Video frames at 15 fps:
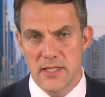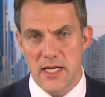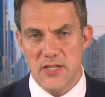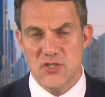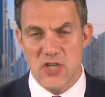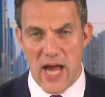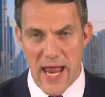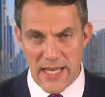A
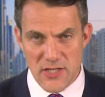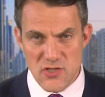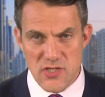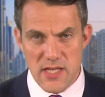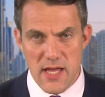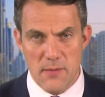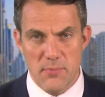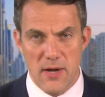challenge
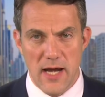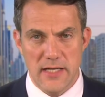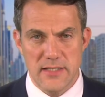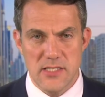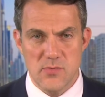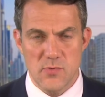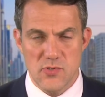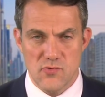to that
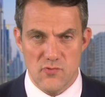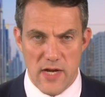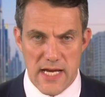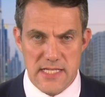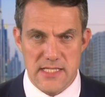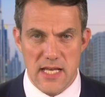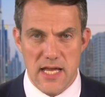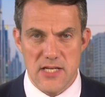practice was
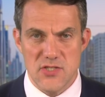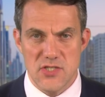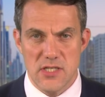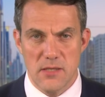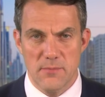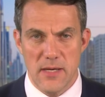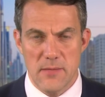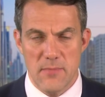raised last
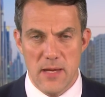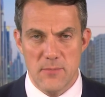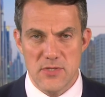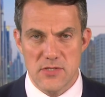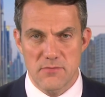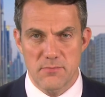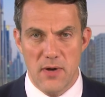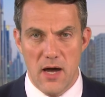year by
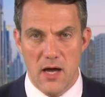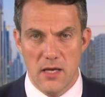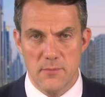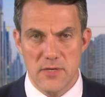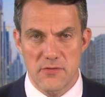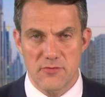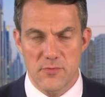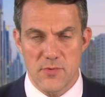members of
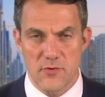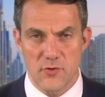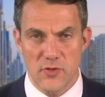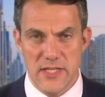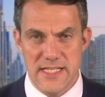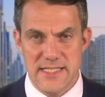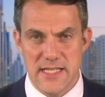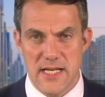Parliament from the
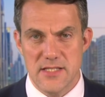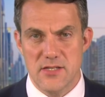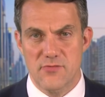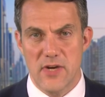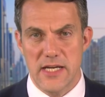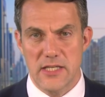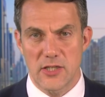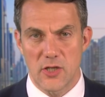ruling
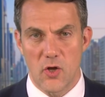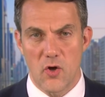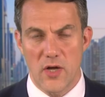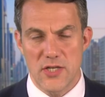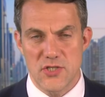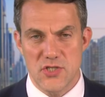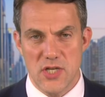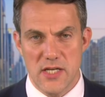centre-right Law
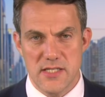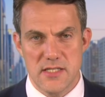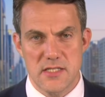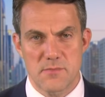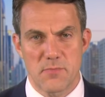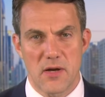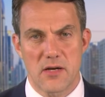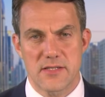and
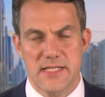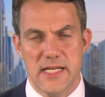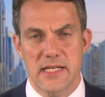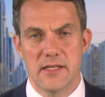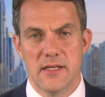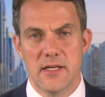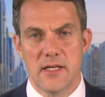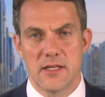Justice
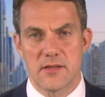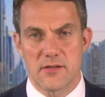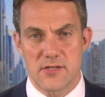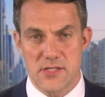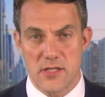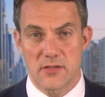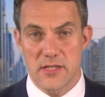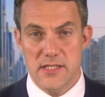Party. The
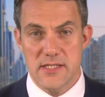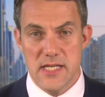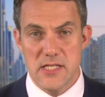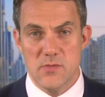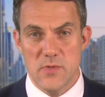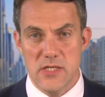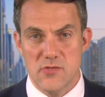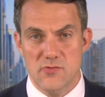result is
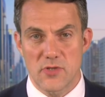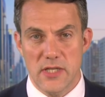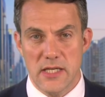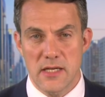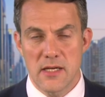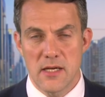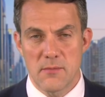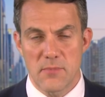this week's
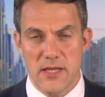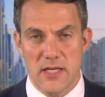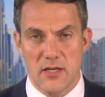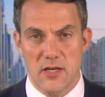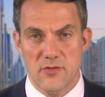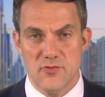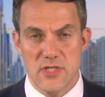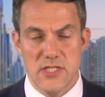ruling by the
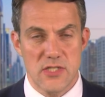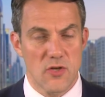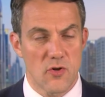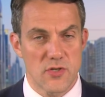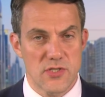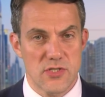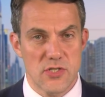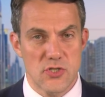country's
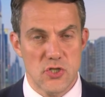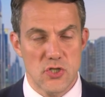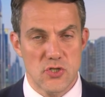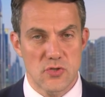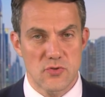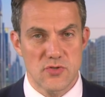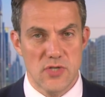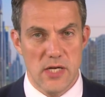
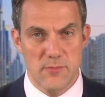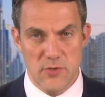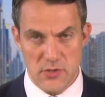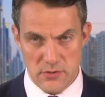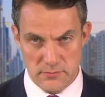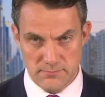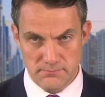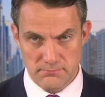Constitutional
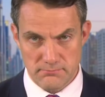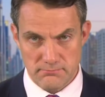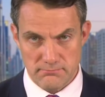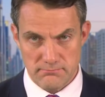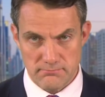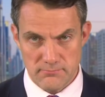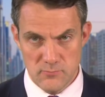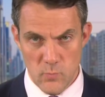Tribunal.
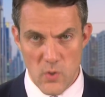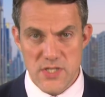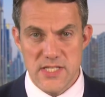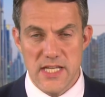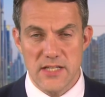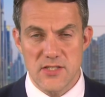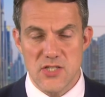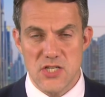Once
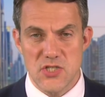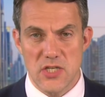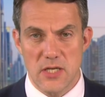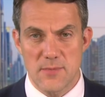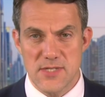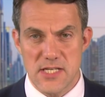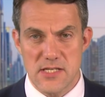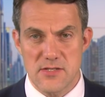their decision
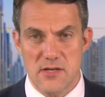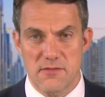comes into